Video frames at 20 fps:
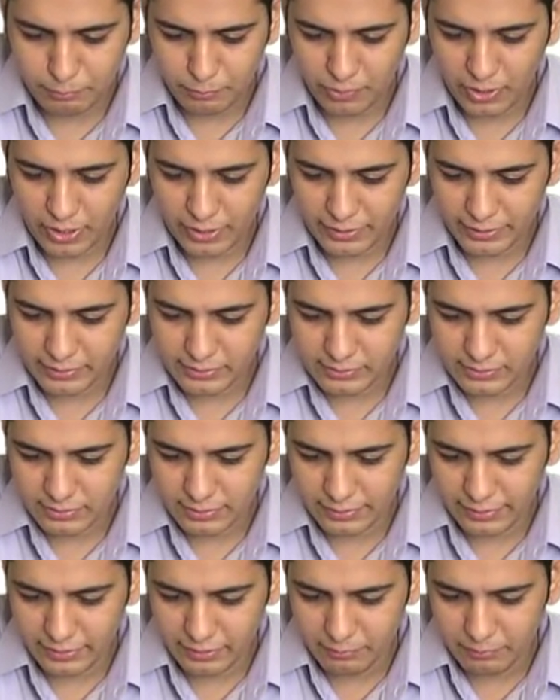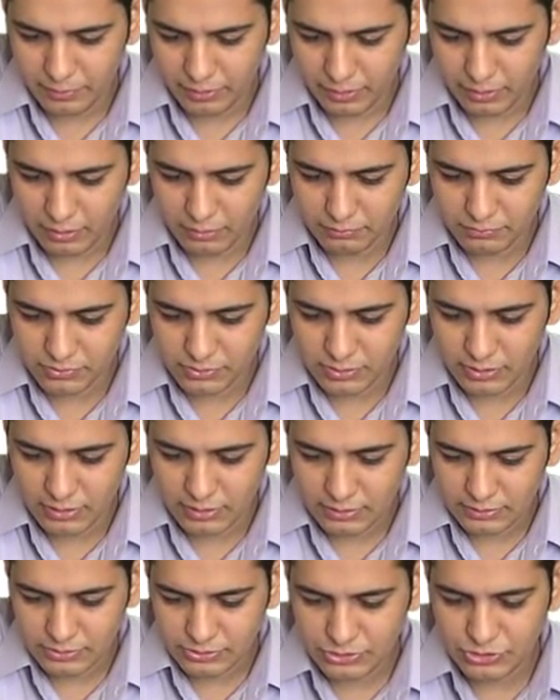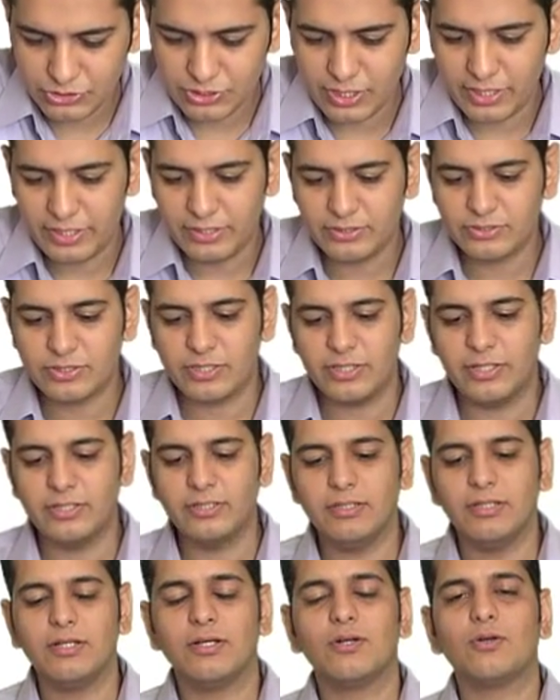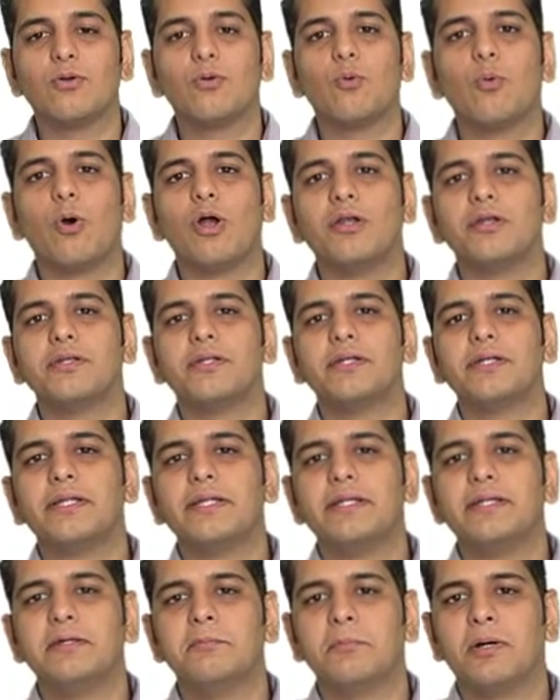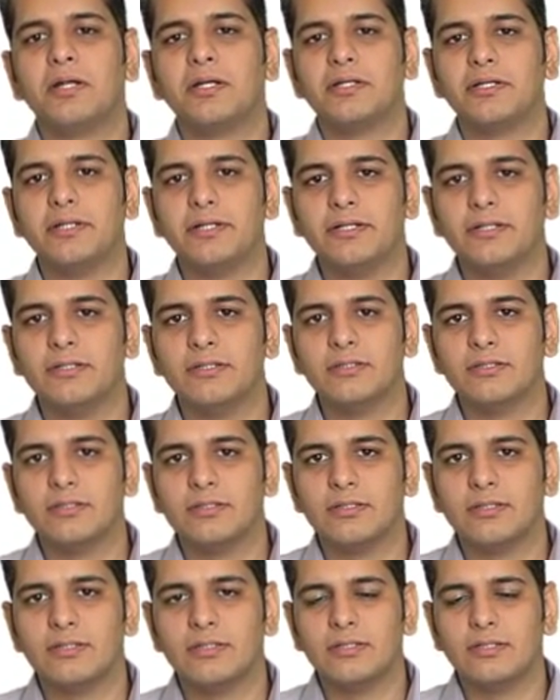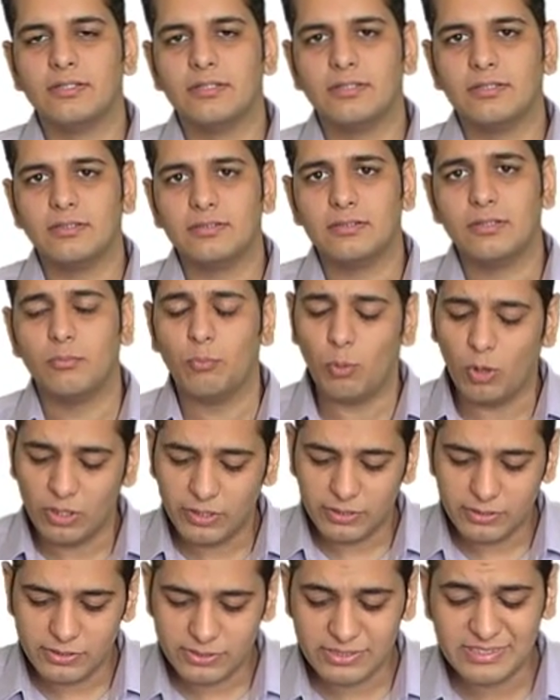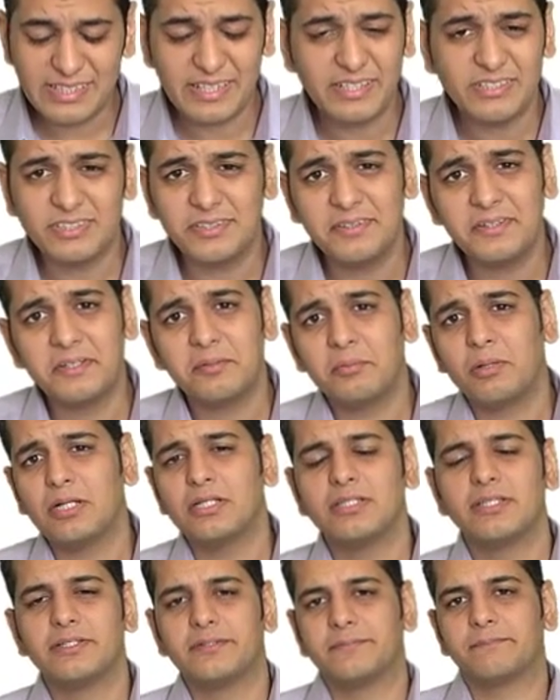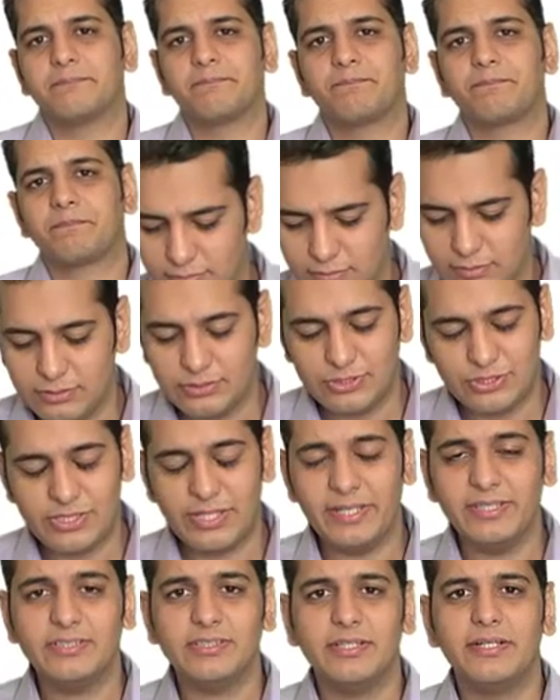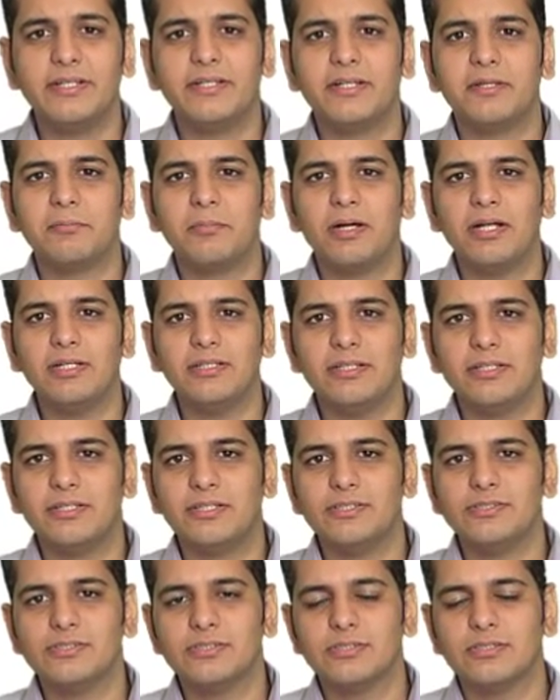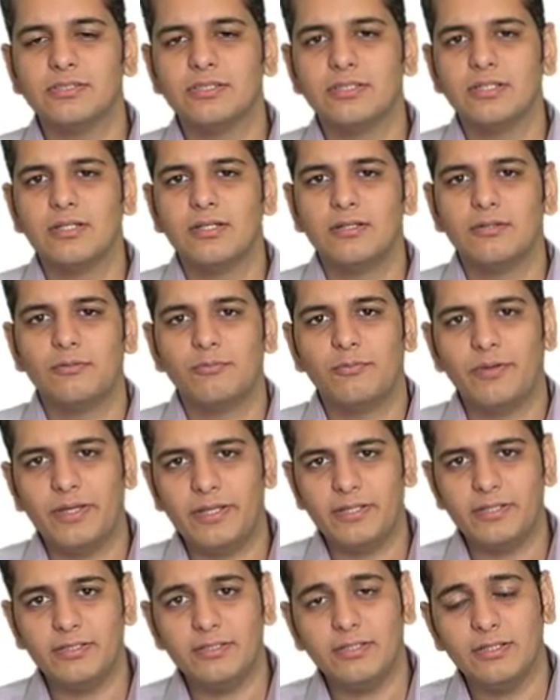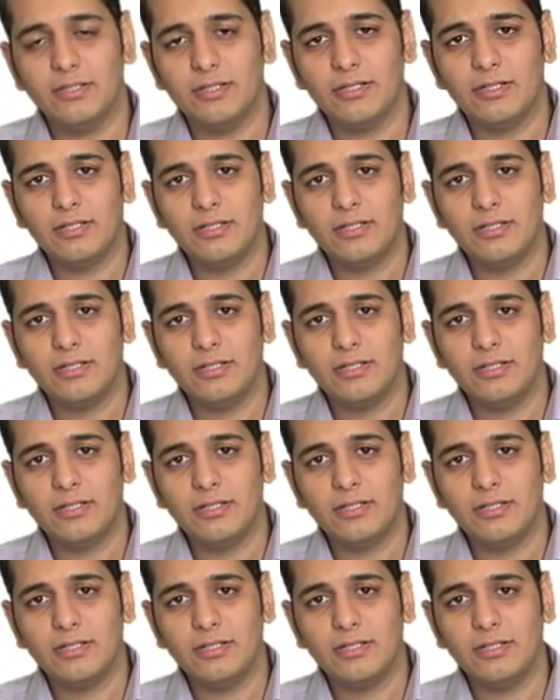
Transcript: price, it becomes change in quantity demanded. Then what is change in demand then? Change in demand is when